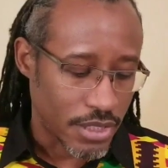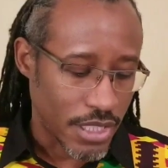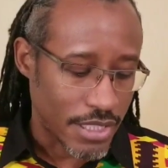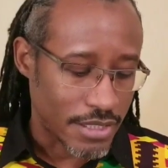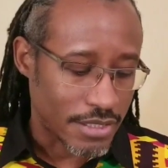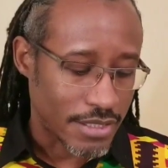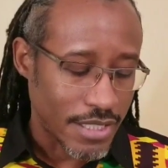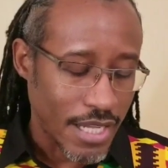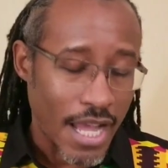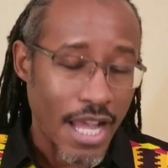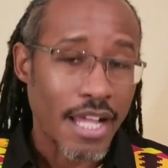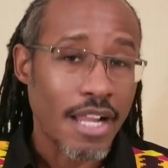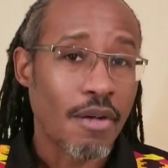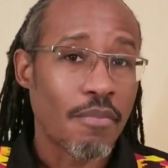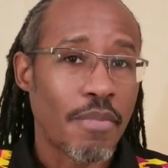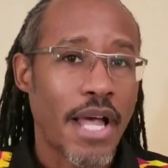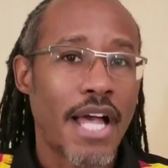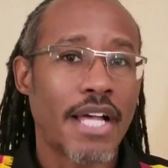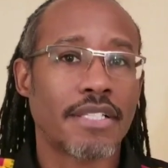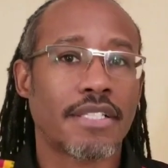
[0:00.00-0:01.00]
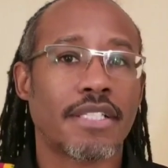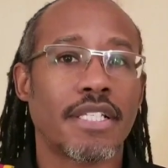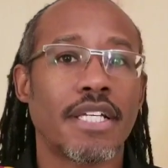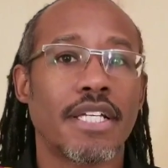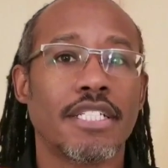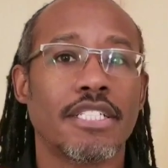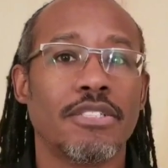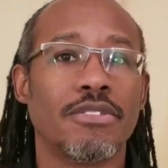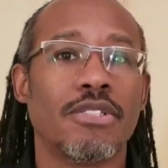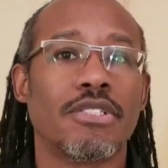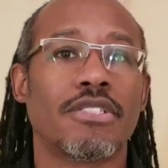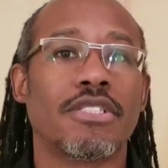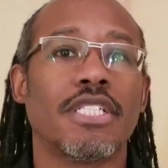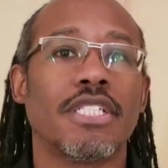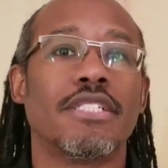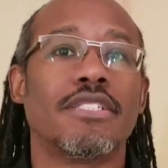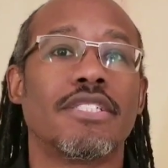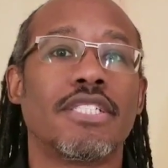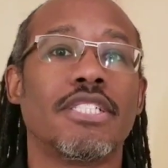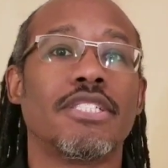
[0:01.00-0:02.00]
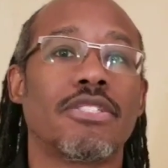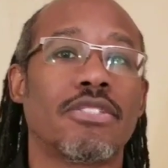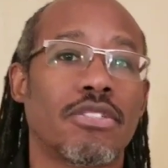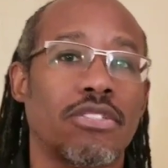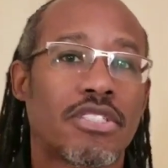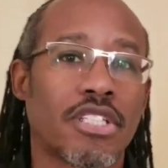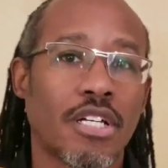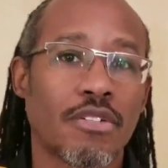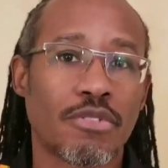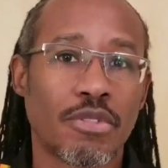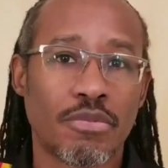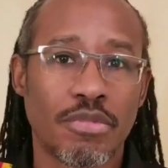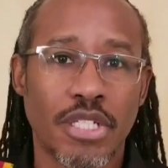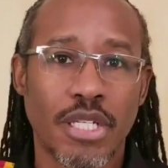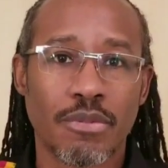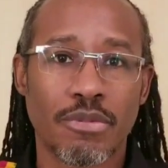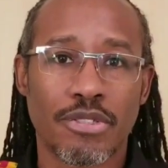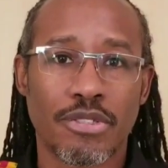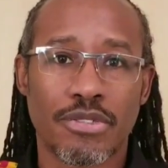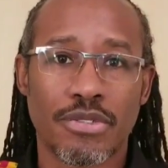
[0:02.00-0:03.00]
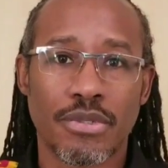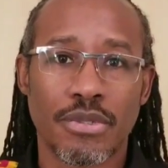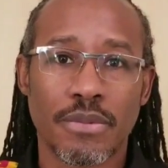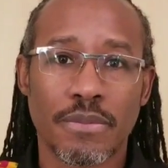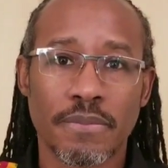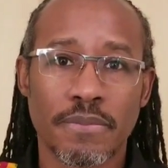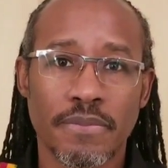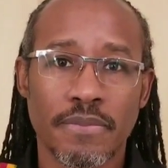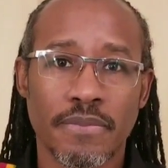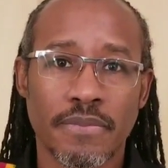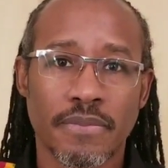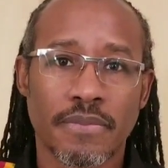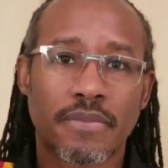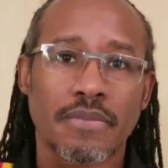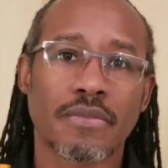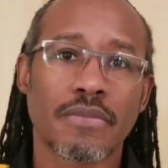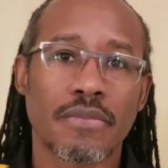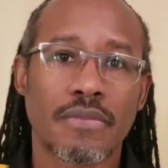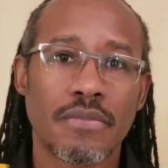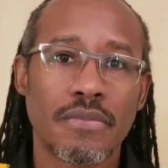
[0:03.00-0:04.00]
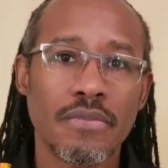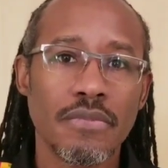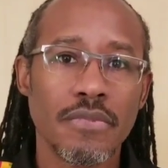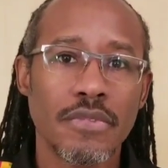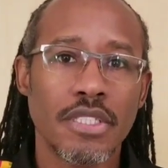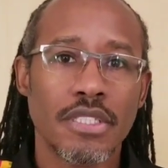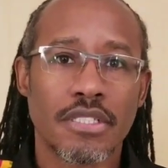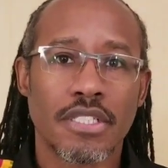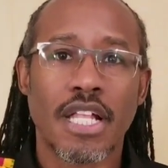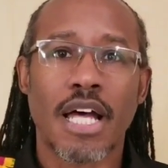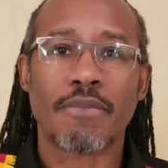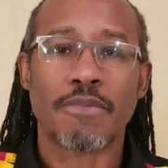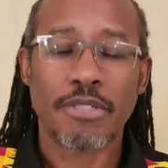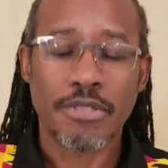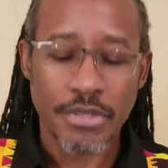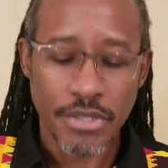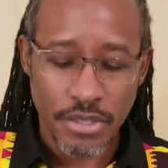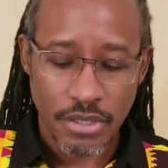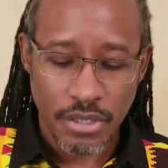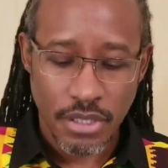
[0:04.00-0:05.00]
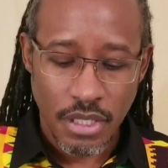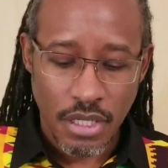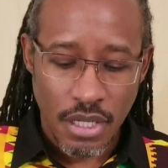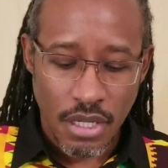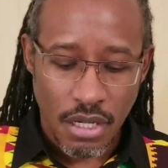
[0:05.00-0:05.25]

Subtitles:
that's not a bad thing. You just need to teach yourself to be able to slap the trigger.